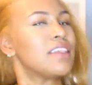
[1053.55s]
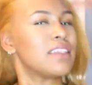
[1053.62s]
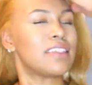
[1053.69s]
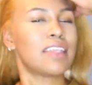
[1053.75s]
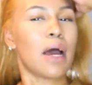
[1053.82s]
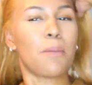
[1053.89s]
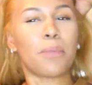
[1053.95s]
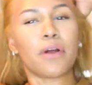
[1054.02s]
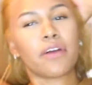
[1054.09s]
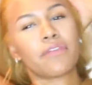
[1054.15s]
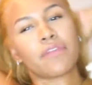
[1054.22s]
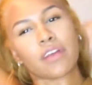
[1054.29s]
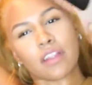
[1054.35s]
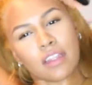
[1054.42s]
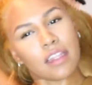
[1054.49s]
it's not
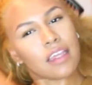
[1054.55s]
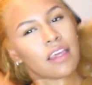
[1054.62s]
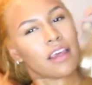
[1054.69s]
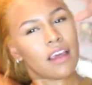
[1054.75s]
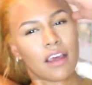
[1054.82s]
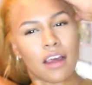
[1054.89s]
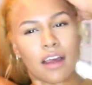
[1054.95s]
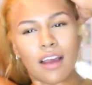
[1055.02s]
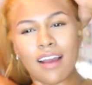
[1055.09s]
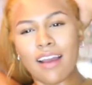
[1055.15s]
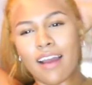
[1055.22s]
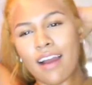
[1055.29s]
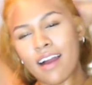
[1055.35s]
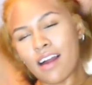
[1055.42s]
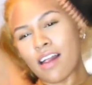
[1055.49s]
perfectly
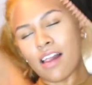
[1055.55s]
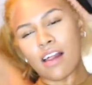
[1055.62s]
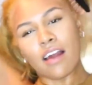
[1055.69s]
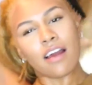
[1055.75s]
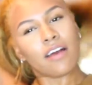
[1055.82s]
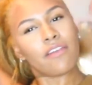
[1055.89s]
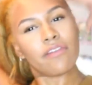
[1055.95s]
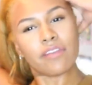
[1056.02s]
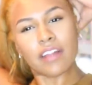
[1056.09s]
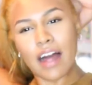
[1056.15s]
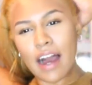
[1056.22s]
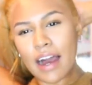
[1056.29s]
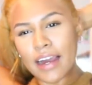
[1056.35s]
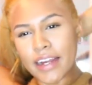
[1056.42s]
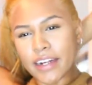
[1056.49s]

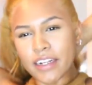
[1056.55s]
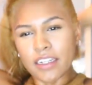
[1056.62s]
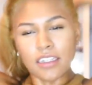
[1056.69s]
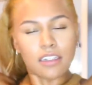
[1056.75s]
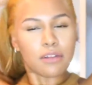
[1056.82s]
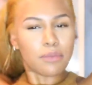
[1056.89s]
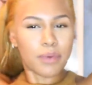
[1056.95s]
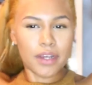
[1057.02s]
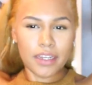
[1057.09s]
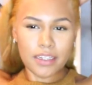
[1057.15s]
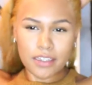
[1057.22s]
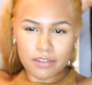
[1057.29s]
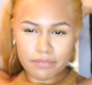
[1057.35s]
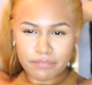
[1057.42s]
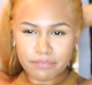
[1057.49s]
flat ironed, but